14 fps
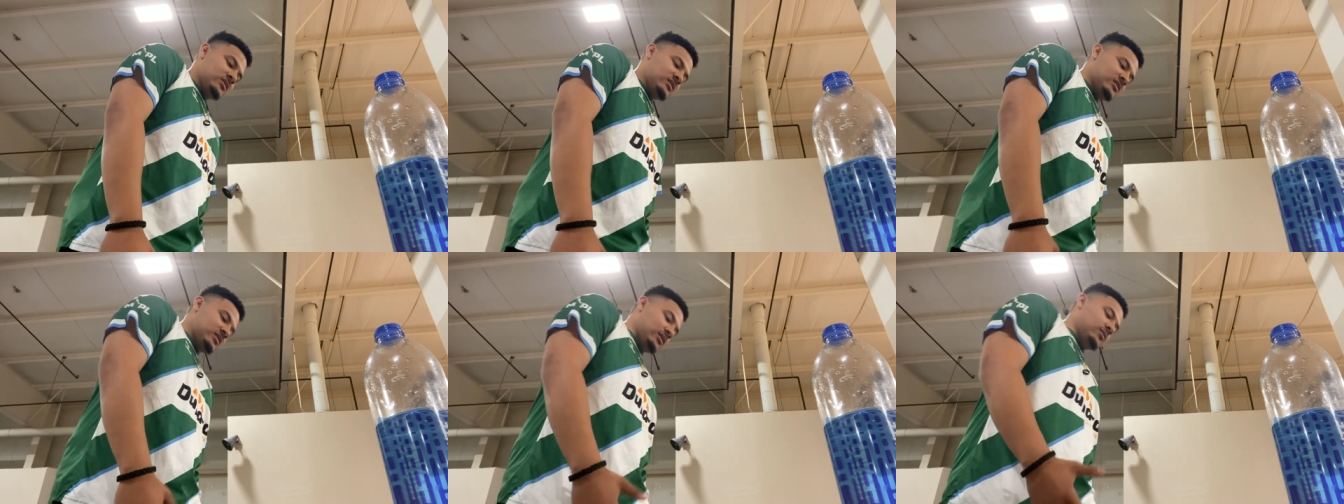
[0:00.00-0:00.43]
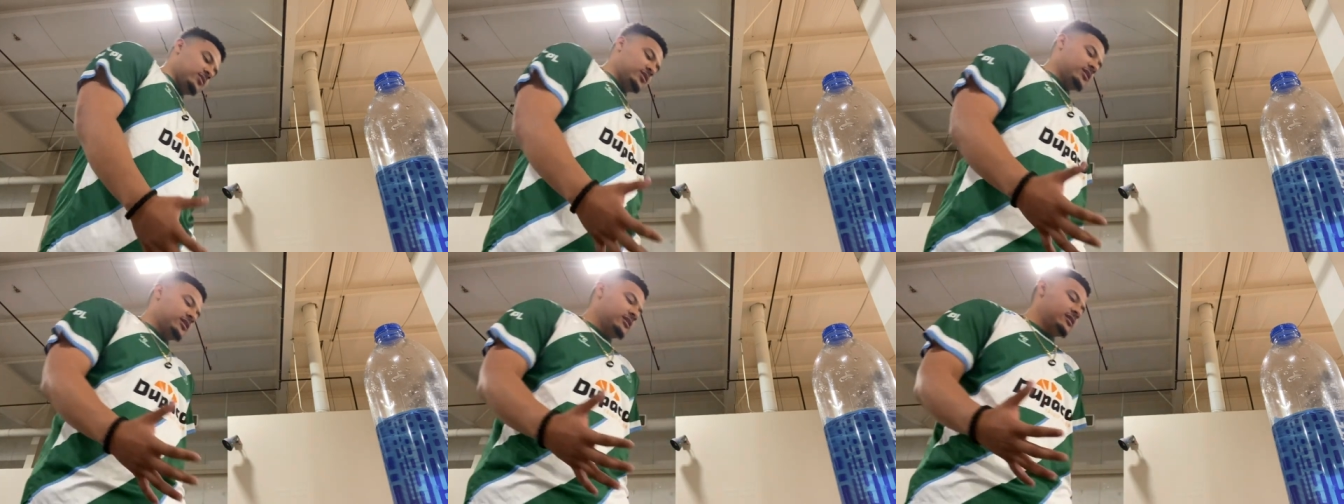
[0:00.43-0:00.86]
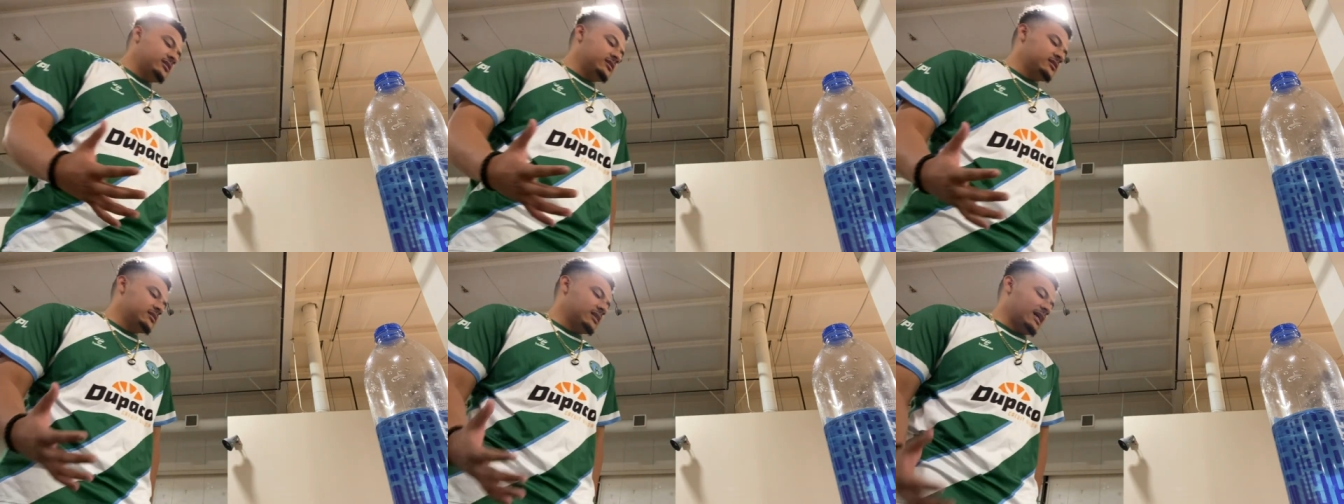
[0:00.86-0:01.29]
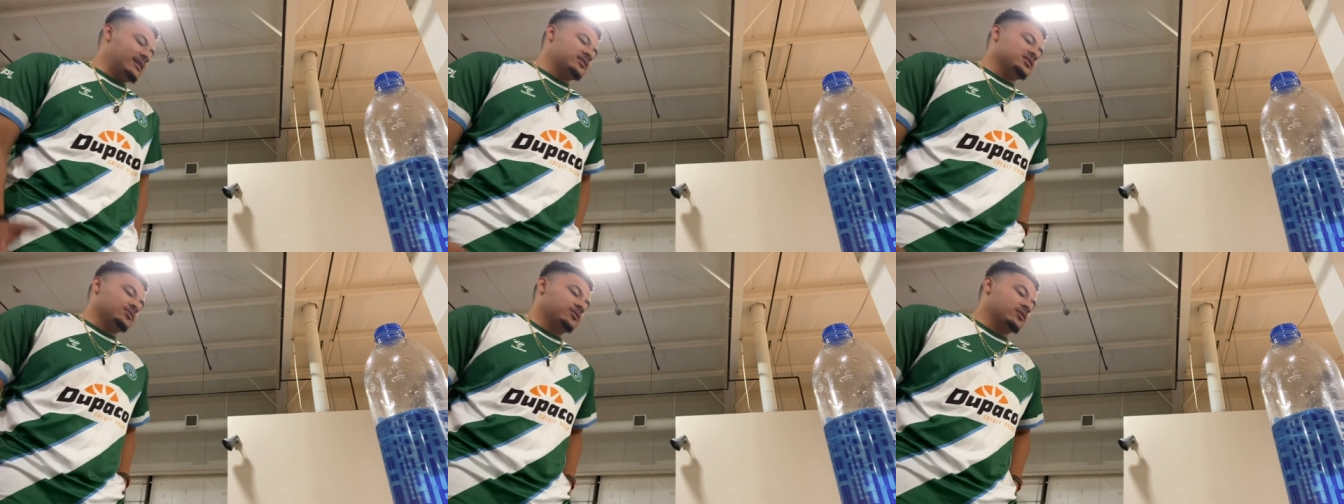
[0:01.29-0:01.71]
Someone, I
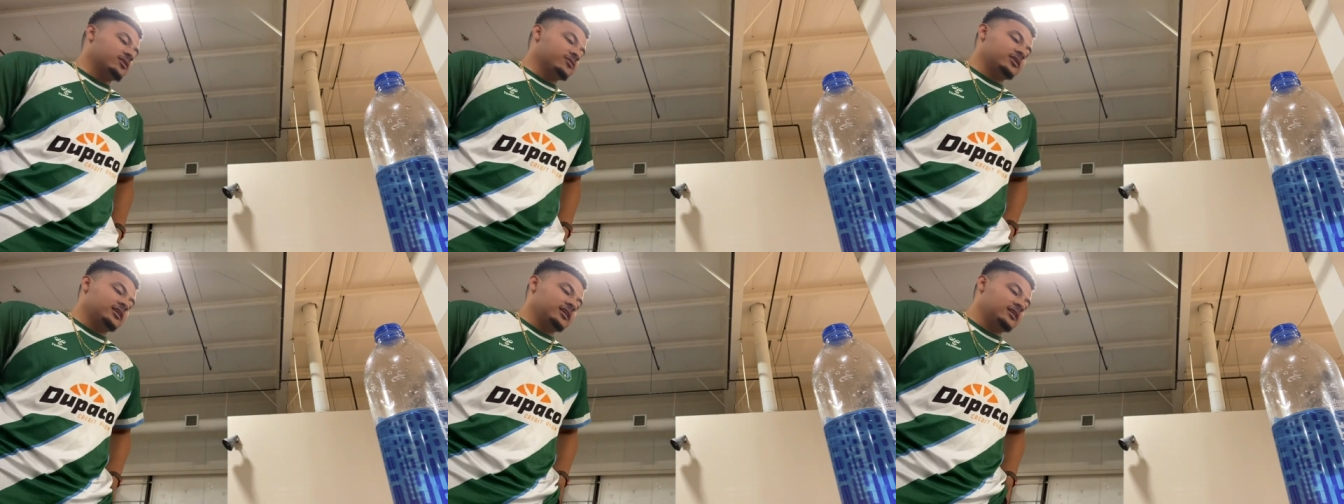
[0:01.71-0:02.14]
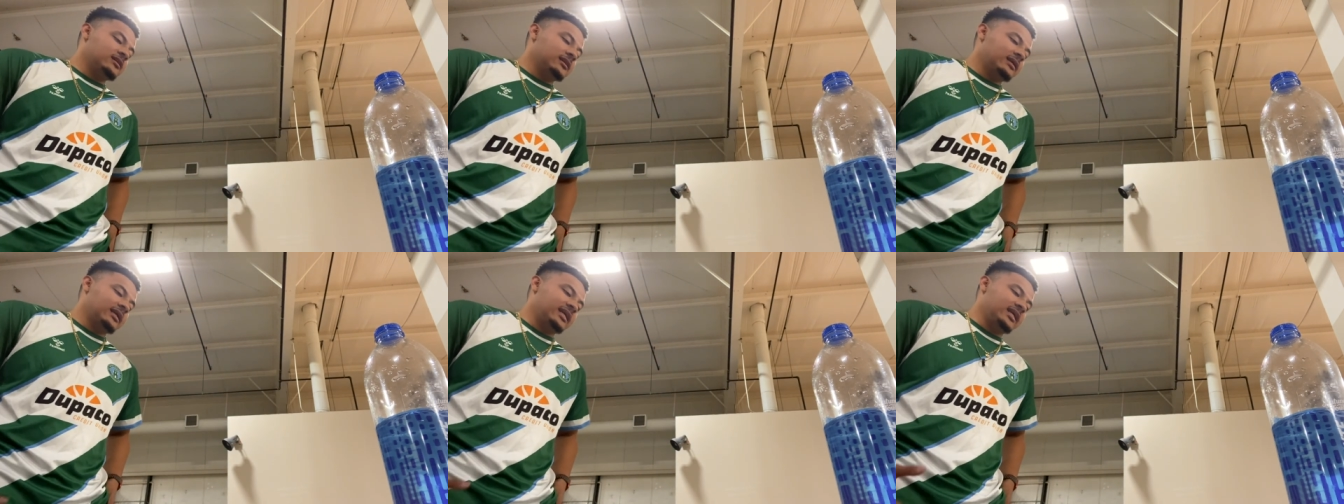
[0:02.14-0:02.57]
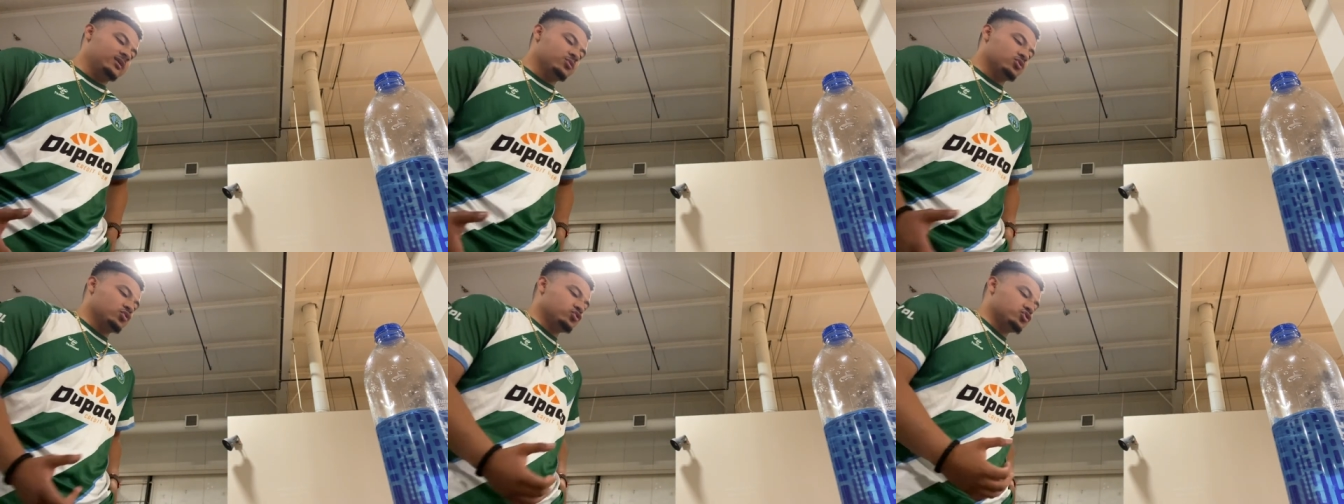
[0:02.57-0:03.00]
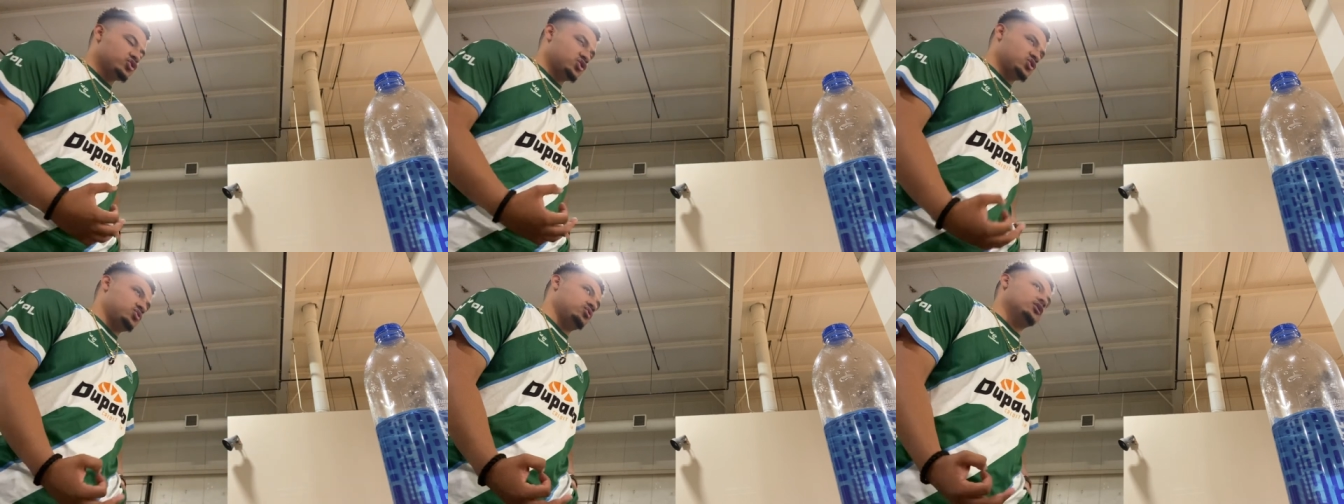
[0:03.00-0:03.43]
need someone to read Hebrews
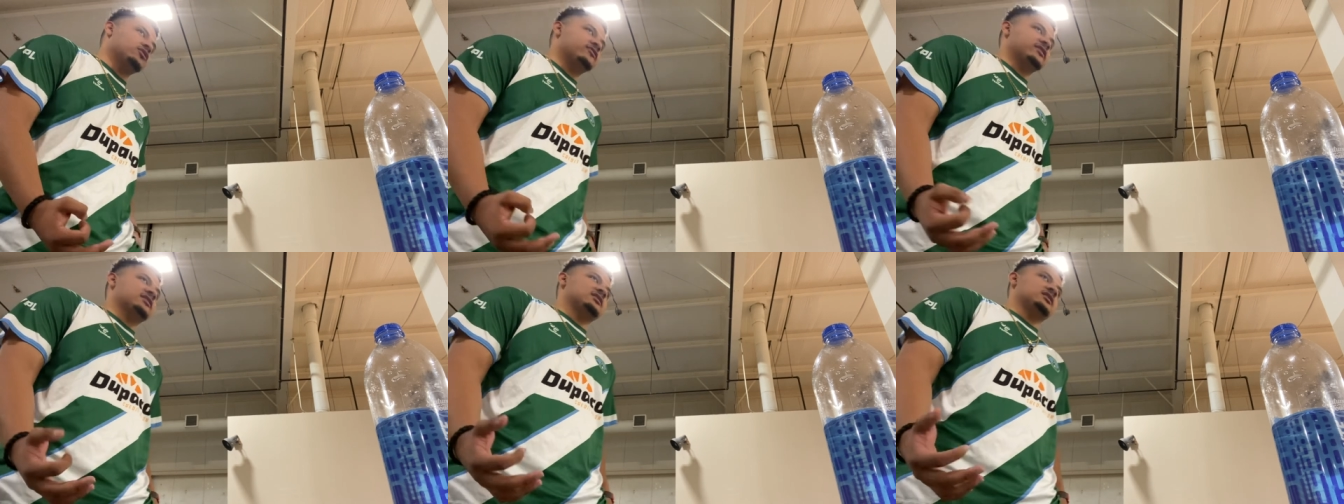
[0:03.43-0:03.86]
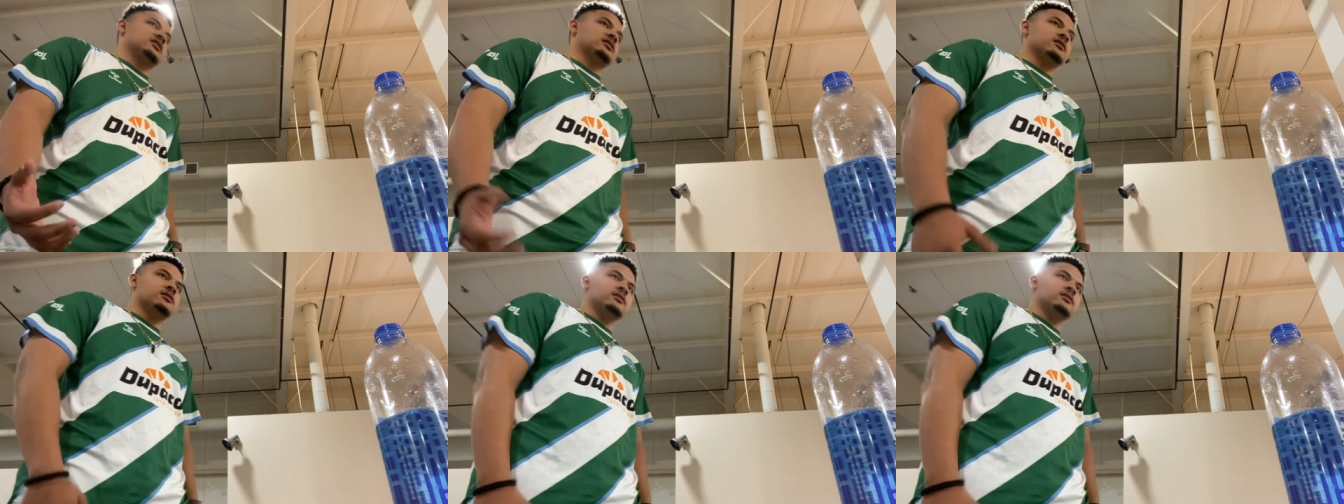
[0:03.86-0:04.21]
12 15.